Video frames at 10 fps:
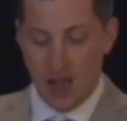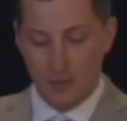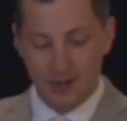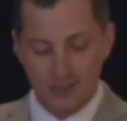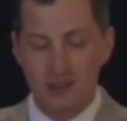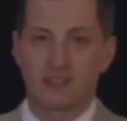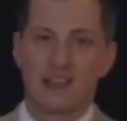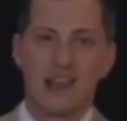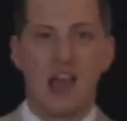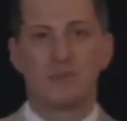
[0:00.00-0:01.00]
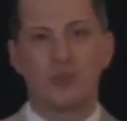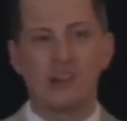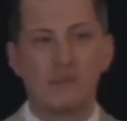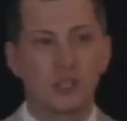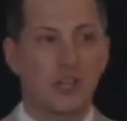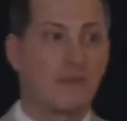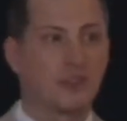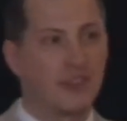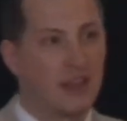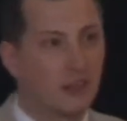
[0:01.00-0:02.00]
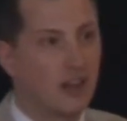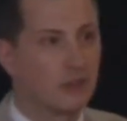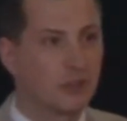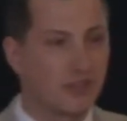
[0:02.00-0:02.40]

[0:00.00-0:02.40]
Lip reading: how I looked, and pretty much everything else under